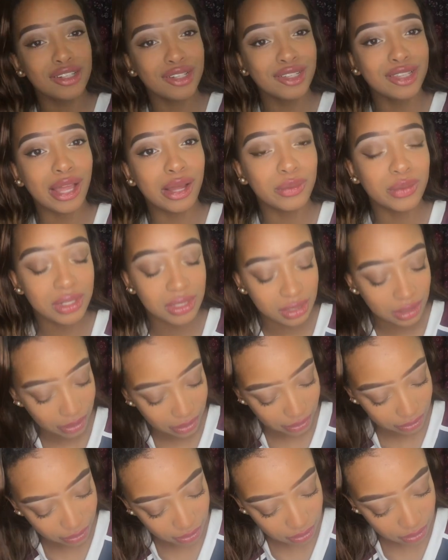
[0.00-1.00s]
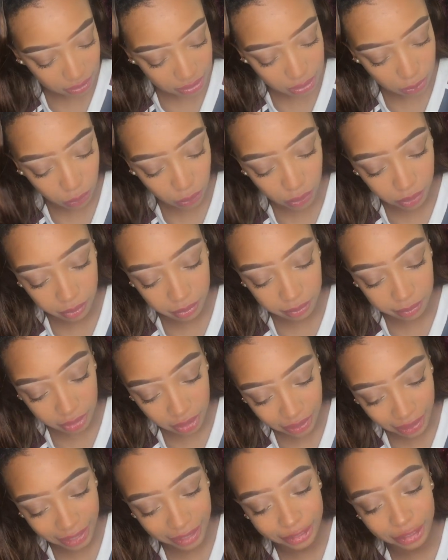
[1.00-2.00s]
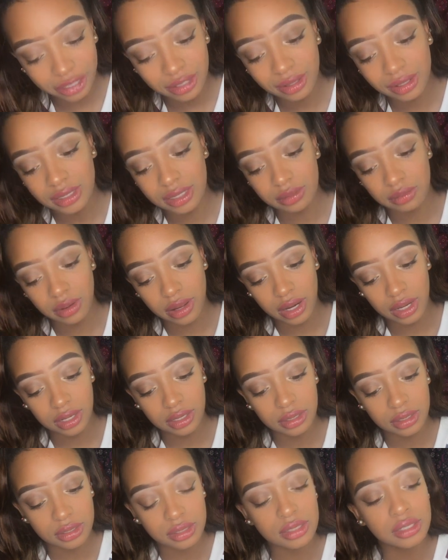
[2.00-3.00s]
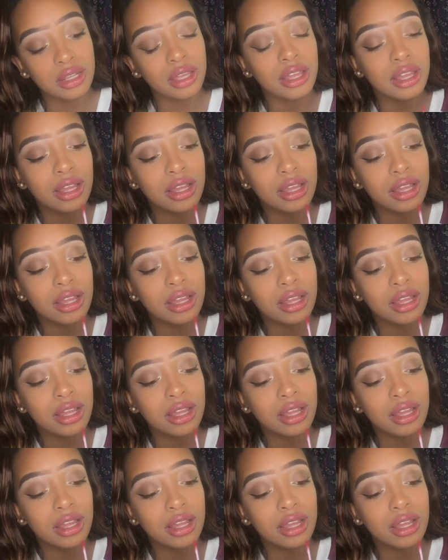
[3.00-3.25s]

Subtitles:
So that was Kylie Cosmetics